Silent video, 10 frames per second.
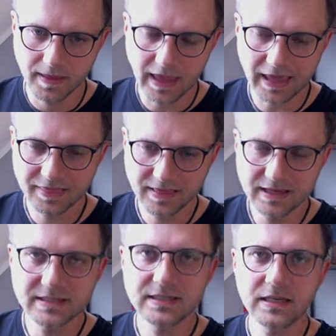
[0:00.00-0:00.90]
and
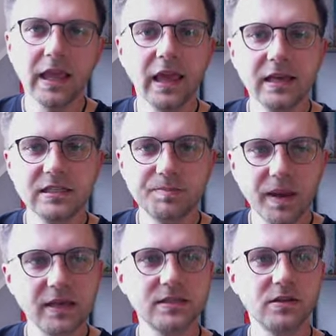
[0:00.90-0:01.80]
this is
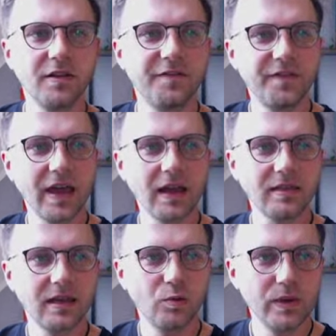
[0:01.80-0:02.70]
based on the
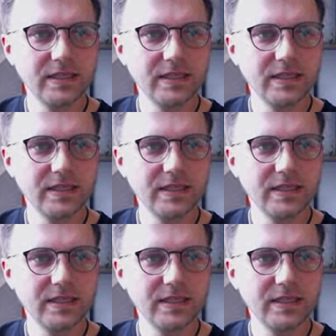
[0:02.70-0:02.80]
fact that we